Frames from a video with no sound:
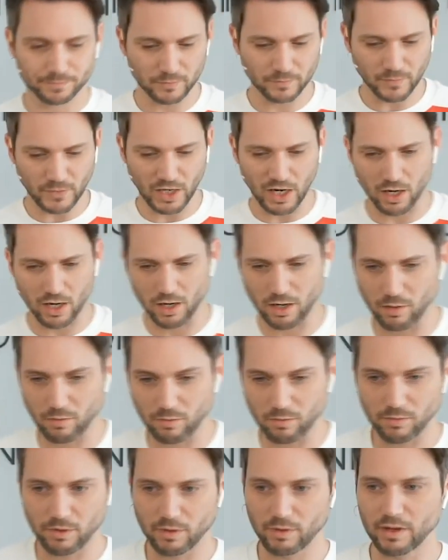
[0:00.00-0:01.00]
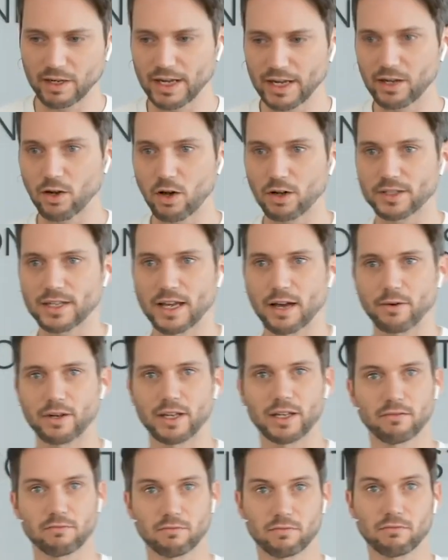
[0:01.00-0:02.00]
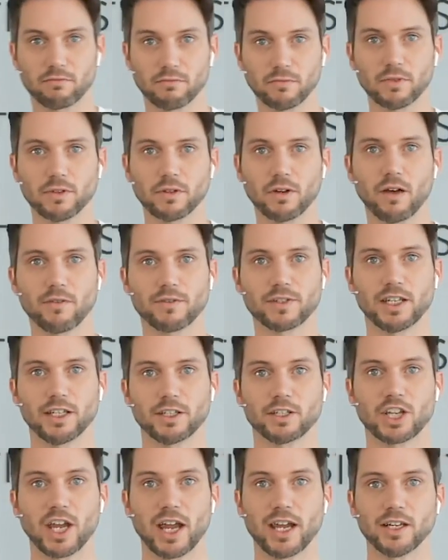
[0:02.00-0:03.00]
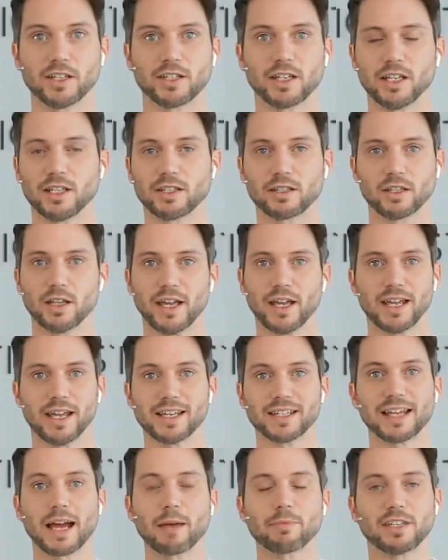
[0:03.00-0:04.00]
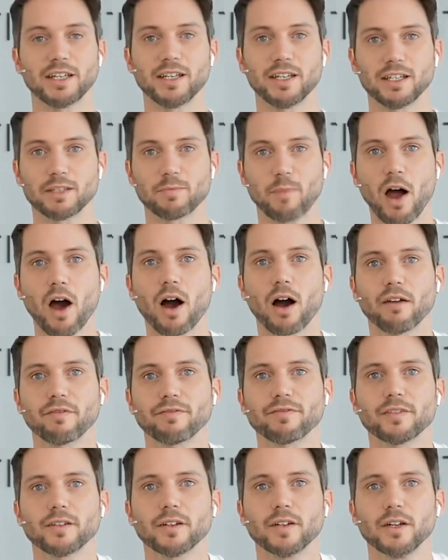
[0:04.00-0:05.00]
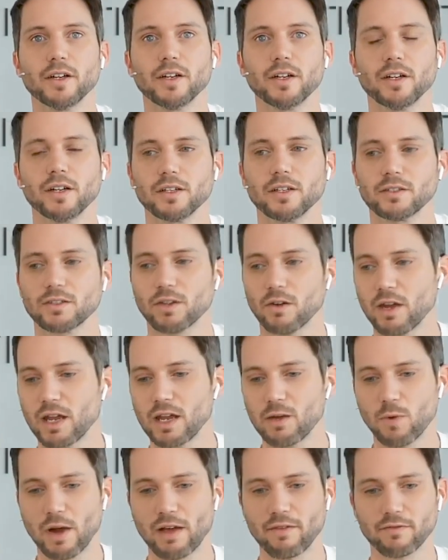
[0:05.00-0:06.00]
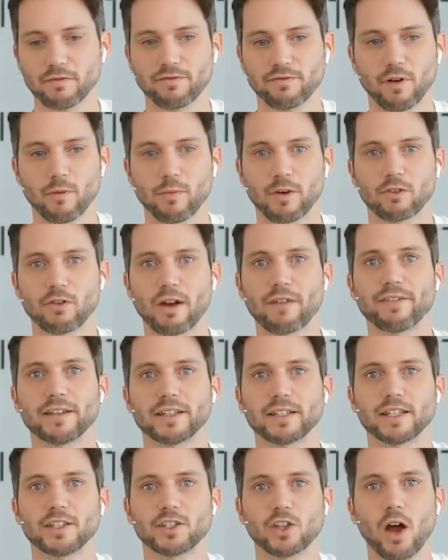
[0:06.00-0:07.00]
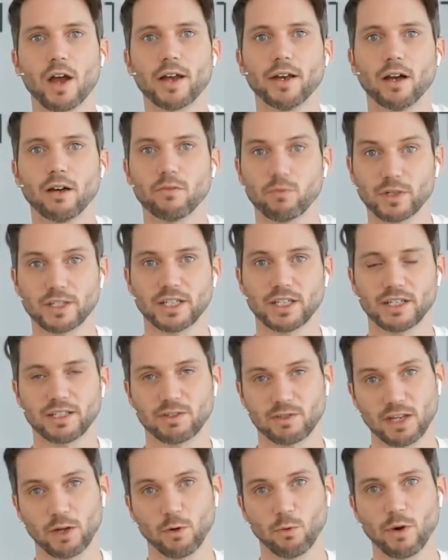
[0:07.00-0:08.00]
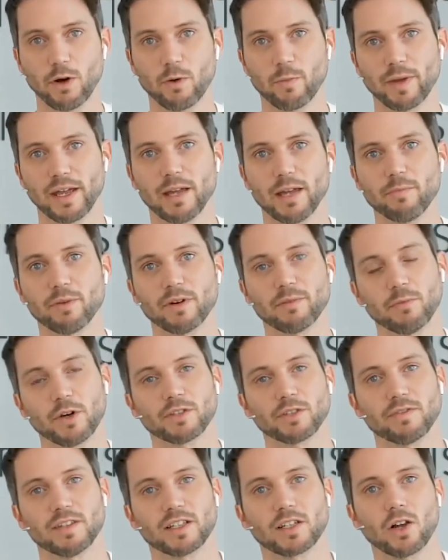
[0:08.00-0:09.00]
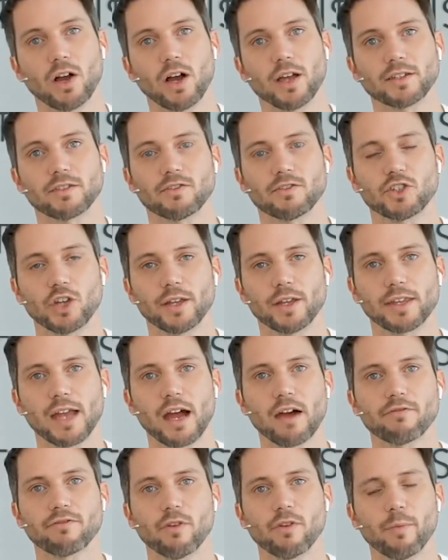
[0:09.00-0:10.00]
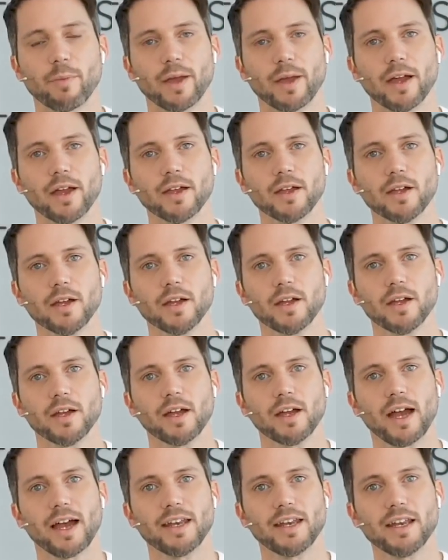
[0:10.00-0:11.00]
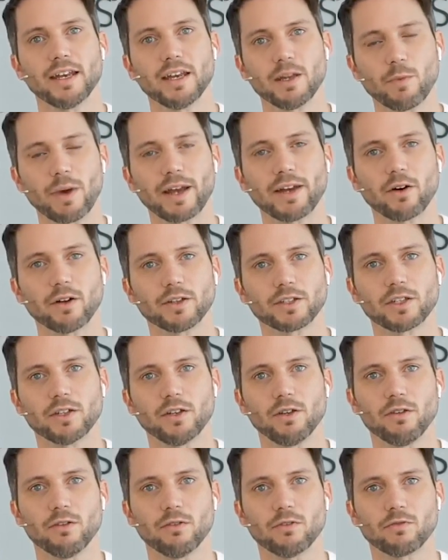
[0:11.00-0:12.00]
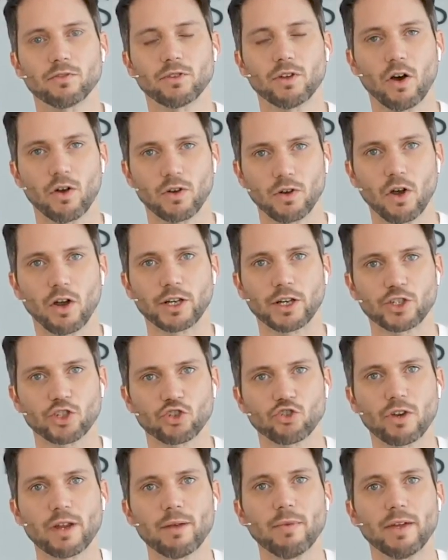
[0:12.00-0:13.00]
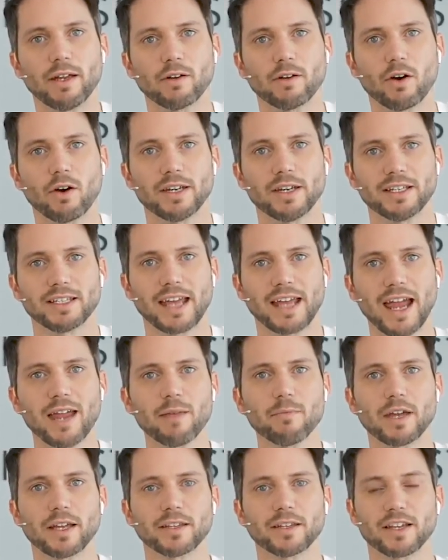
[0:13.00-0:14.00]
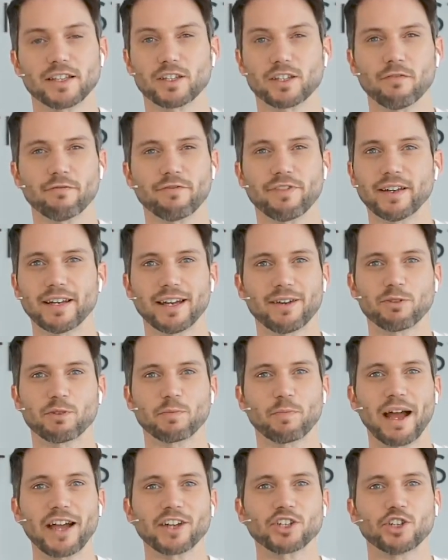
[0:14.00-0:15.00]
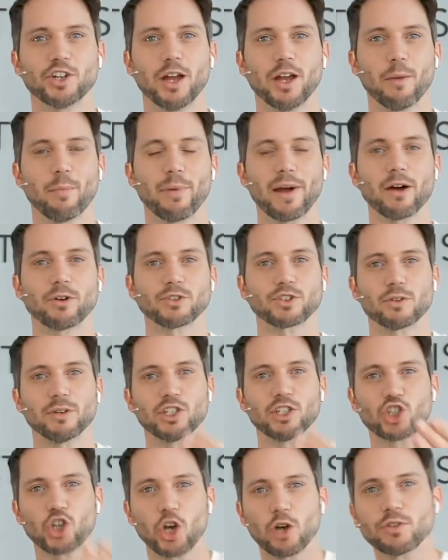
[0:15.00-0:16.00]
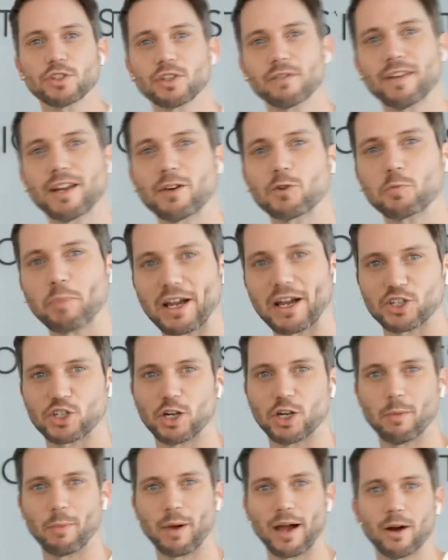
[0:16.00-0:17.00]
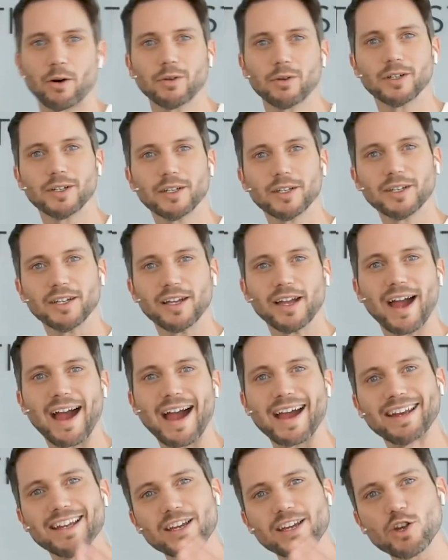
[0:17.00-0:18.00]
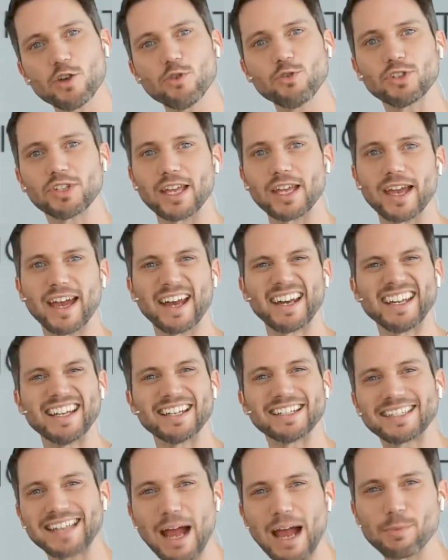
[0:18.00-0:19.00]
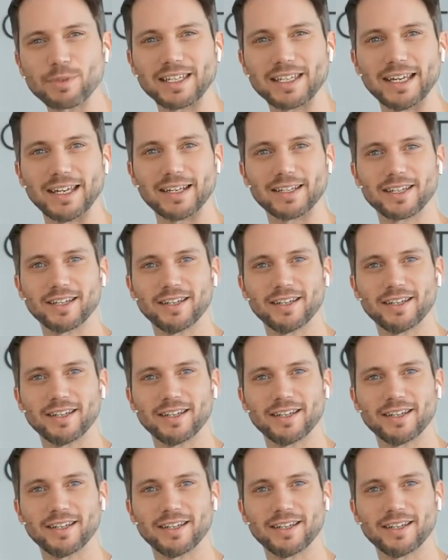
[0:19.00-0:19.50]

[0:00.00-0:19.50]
In lockdown, he obviously he adapted his path. So he went from a graphic designer, which he still will be, but most of his clients have shut down for a bit. And then he went on to online streaming on his gaming. That's something that he was passionate about. So he chose something that he was passionate about and he used it and he adapted.